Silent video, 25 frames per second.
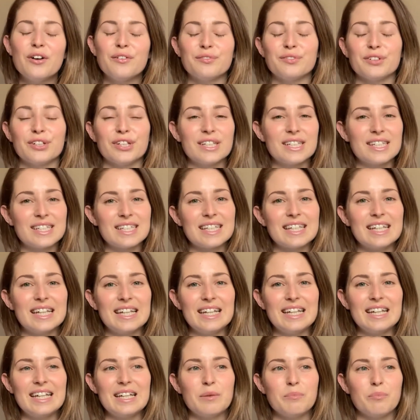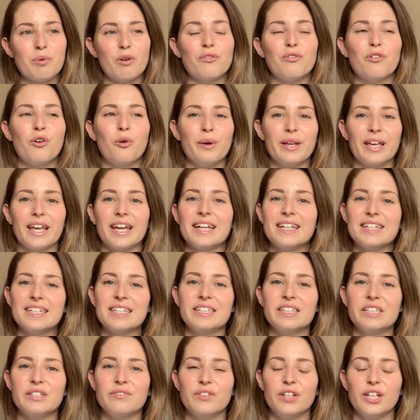Firstly, before we get into
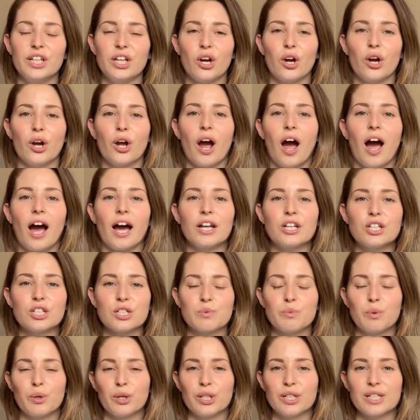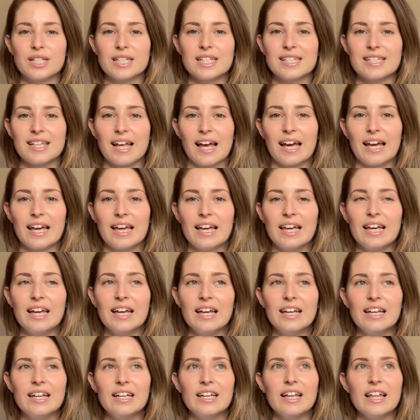this video, I just wanted to say
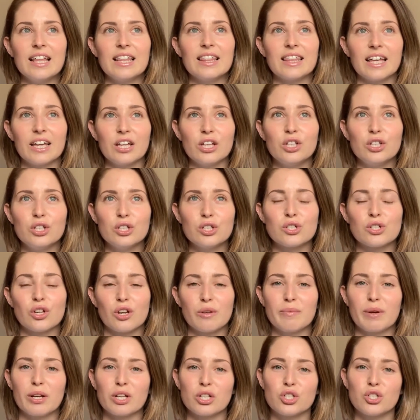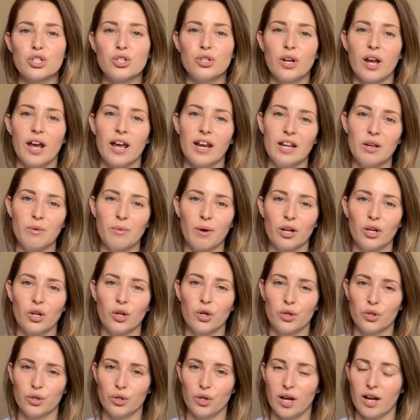thank you so much to anyone
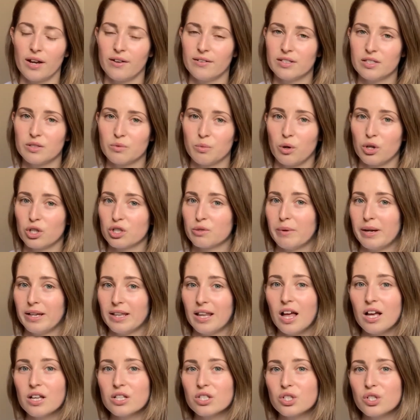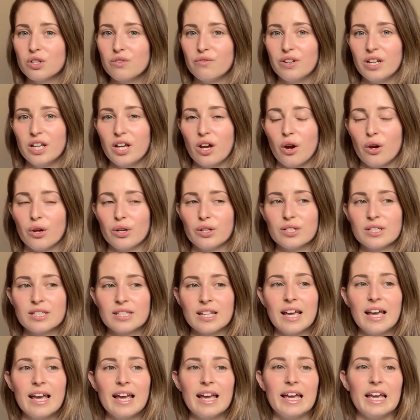who has watched my last two videos.
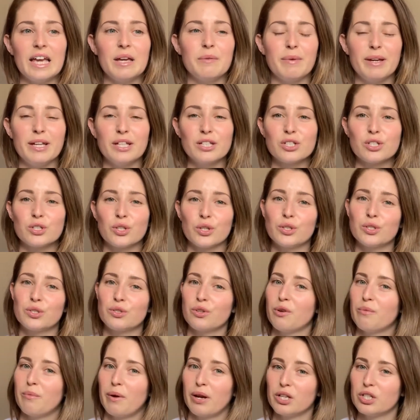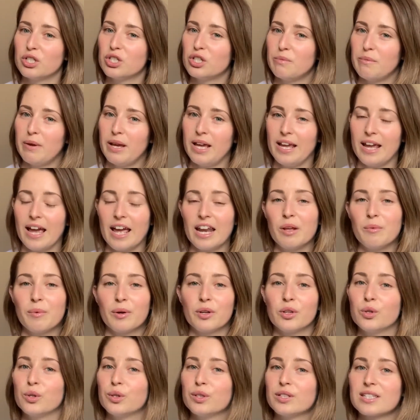It means so much to me.
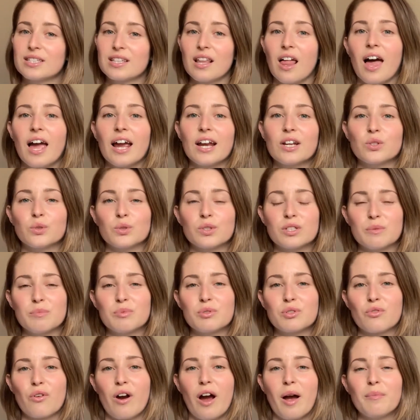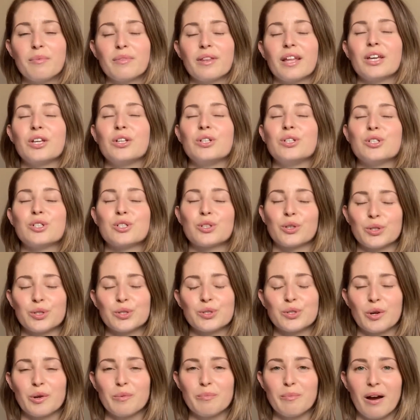Anyone who has liked or subscribed, thank you
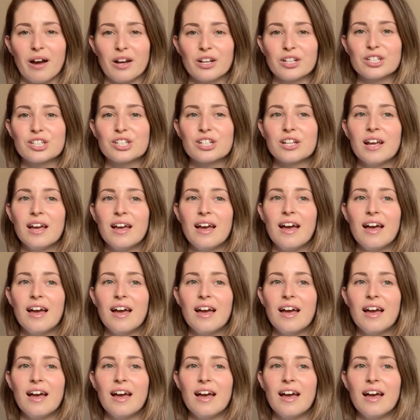so much.